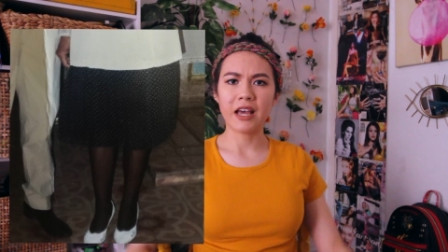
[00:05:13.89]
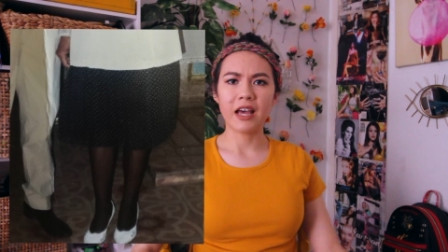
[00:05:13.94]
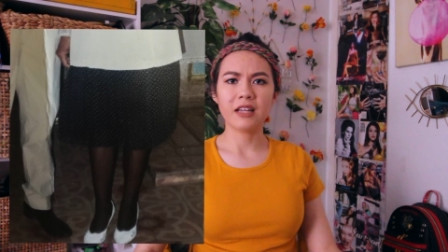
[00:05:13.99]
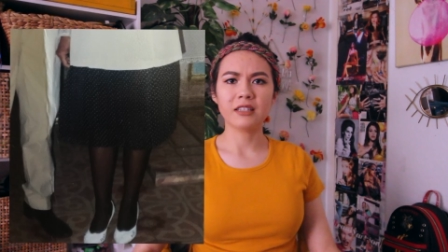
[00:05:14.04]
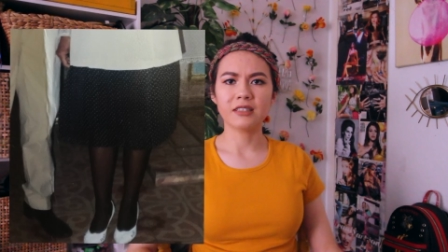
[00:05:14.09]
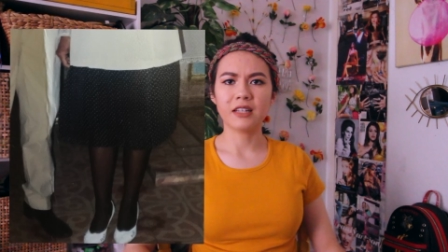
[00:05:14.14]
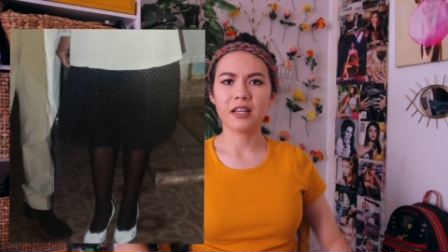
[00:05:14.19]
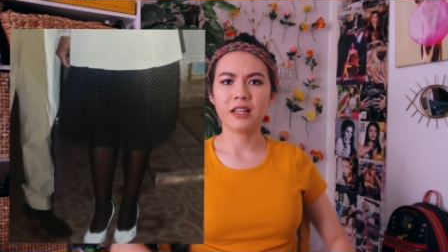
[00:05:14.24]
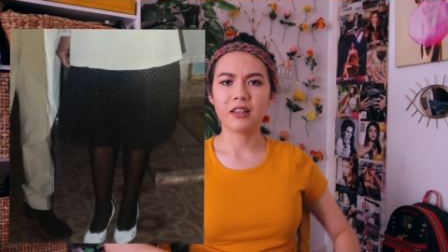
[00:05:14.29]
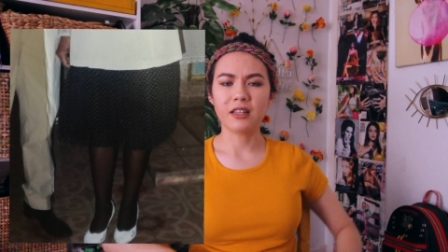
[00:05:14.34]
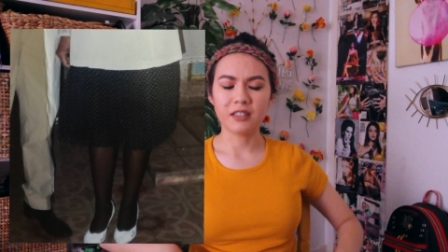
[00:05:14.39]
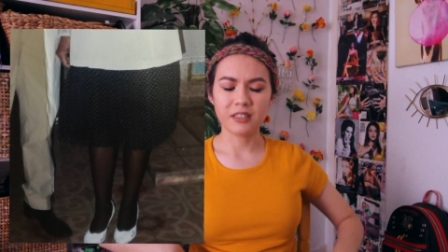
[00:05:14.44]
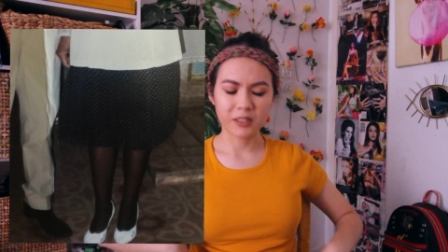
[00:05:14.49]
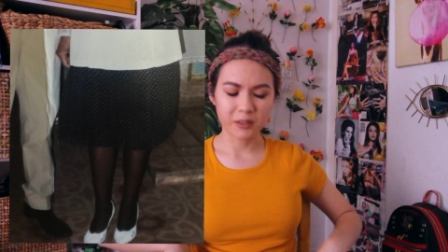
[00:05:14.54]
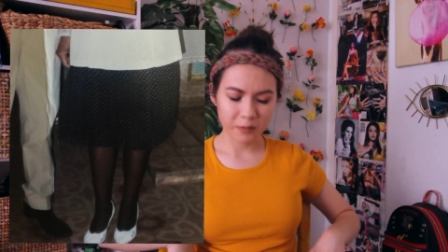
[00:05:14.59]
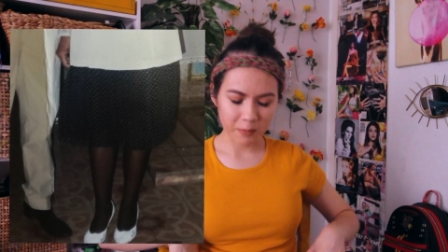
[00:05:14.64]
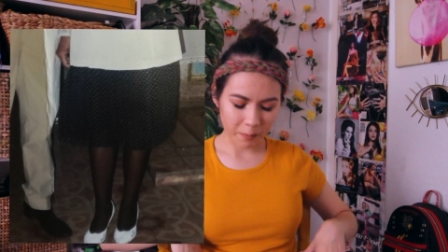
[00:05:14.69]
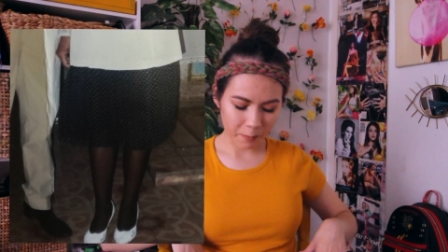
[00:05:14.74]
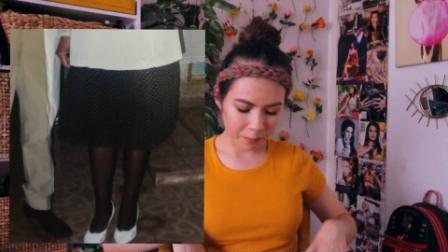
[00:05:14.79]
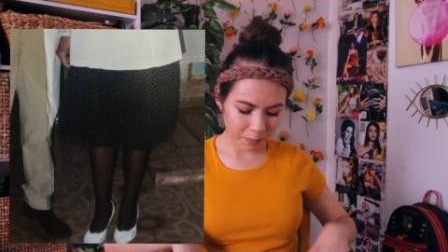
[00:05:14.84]
has like
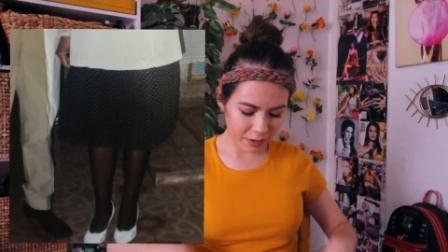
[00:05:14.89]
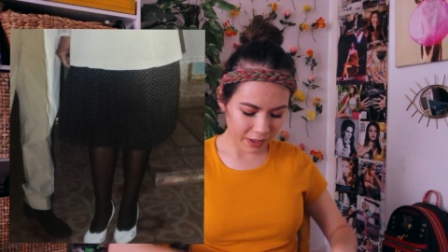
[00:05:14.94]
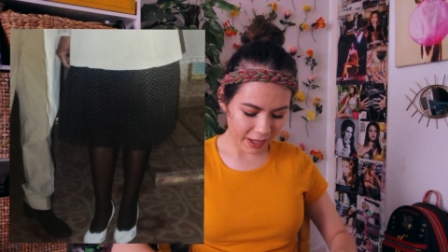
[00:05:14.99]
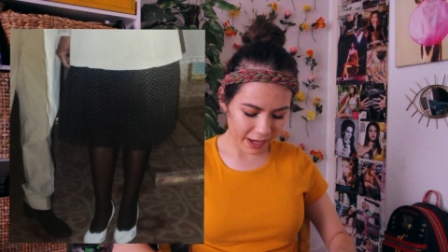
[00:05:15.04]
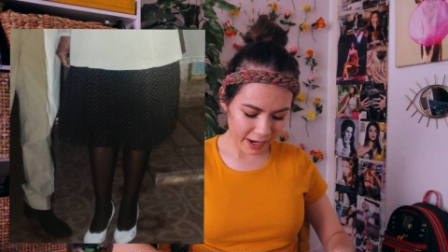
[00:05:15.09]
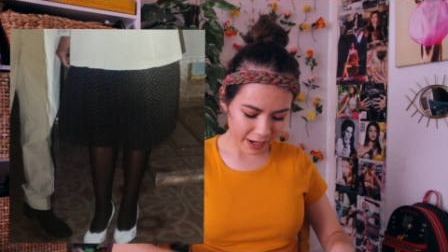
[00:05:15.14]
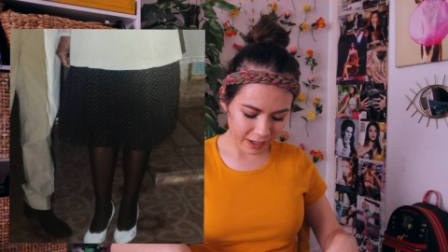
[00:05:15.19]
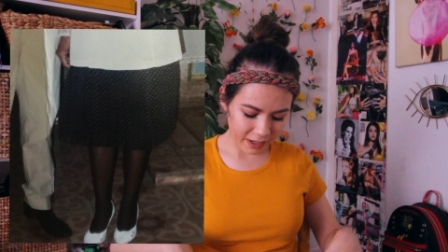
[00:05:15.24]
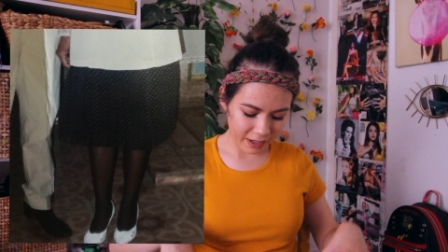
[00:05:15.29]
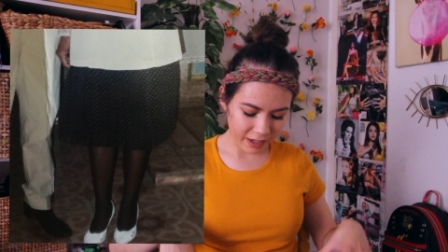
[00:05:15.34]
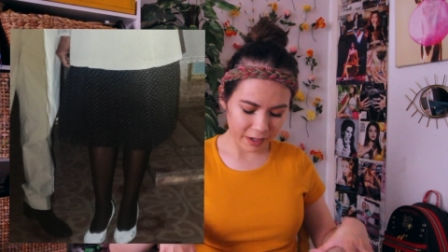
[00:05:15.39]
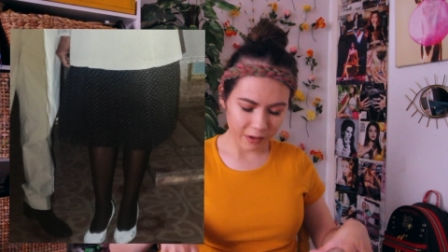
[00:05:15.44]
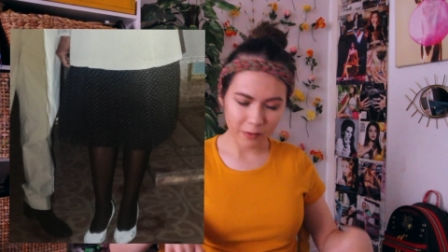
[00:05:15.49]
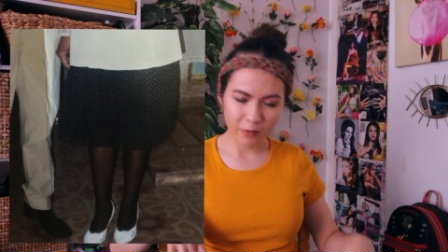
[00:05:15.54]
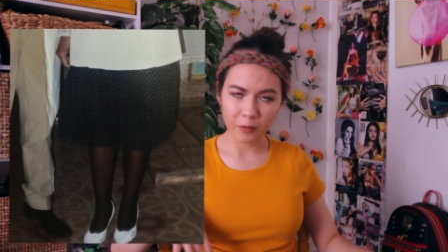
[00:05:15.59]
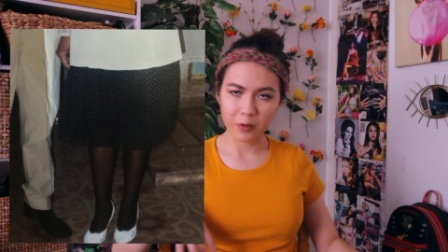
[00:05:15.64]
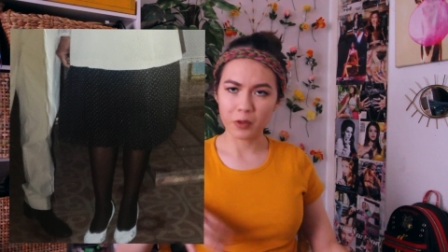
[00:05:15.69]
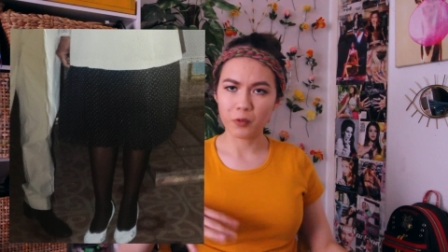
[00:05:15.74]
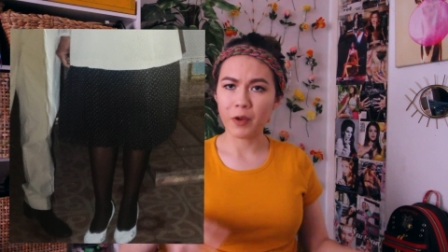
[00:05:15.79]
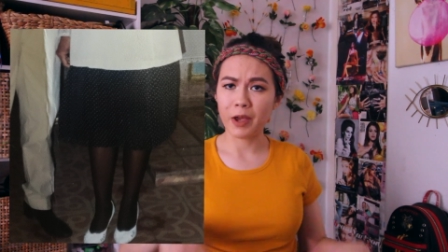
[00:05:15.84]
this black
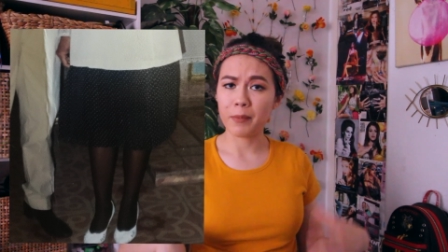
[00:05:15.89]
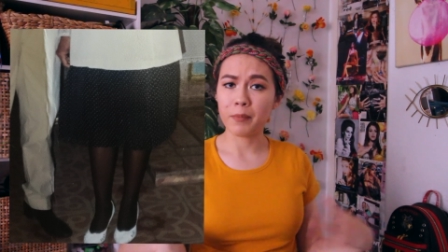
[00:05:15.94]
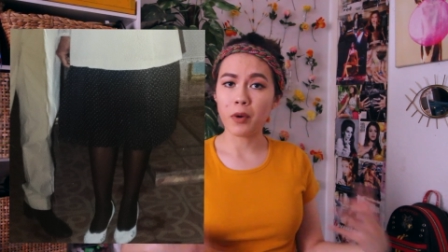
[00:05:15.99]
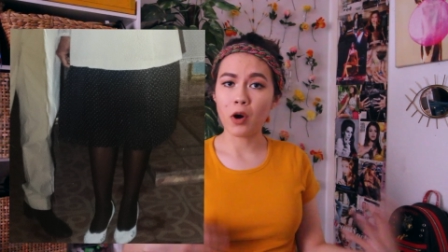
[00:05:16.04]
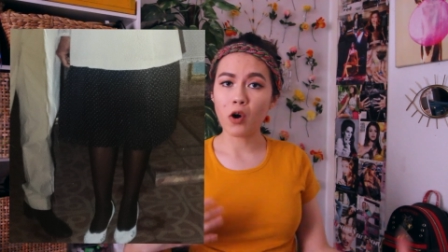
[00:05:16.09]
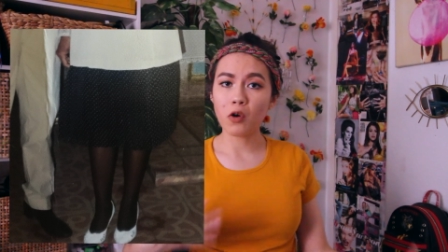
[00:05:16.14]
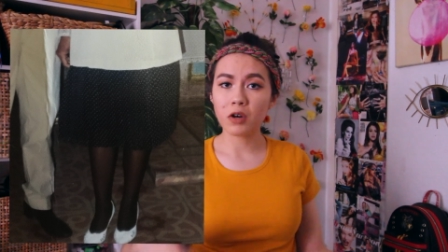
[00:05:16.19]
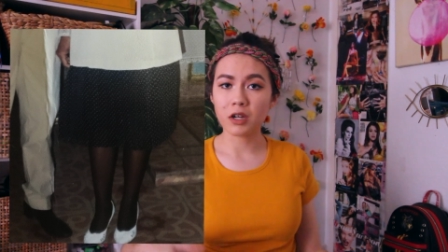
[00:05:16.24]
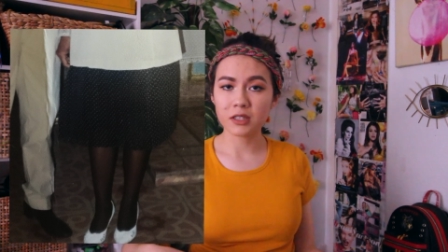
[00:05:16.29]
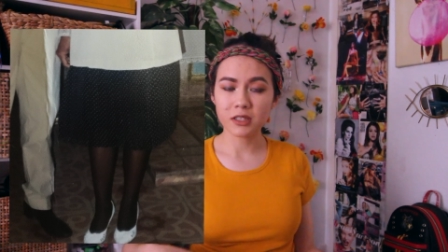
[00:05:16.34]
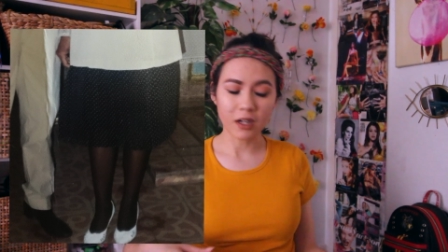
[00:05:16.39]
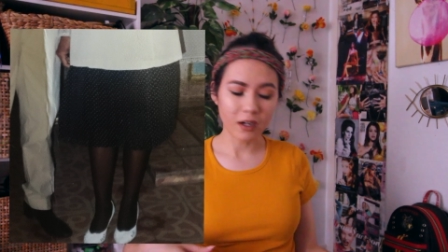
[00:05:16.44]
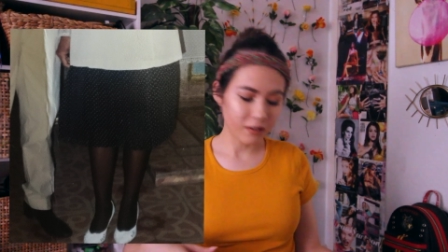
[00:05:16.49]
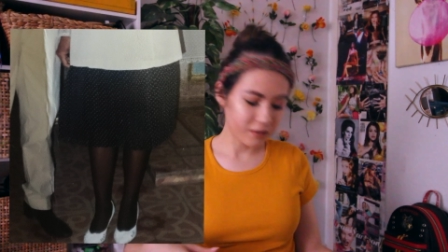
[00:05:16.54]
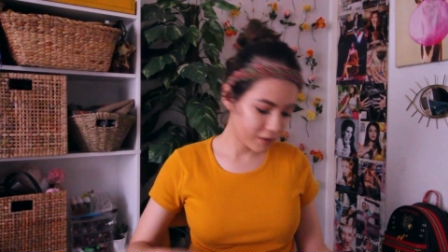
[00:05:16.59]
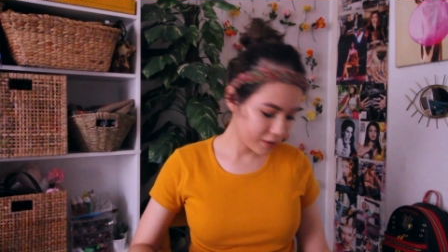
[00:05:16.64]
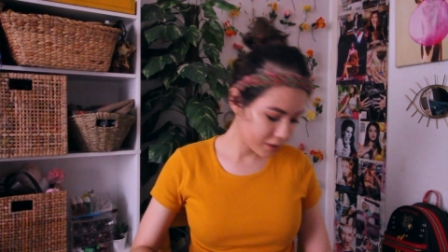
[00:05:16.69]
with white polka dot